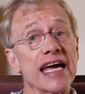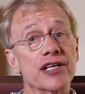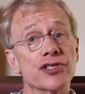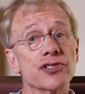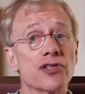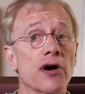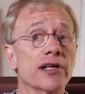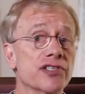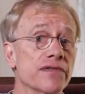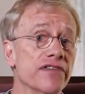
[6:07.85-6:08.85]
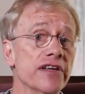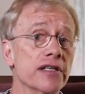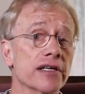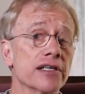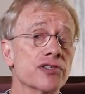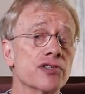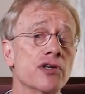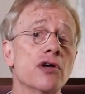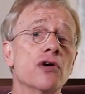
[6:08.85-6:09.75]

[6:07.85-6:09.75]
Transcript: anxious thoughts and feelings,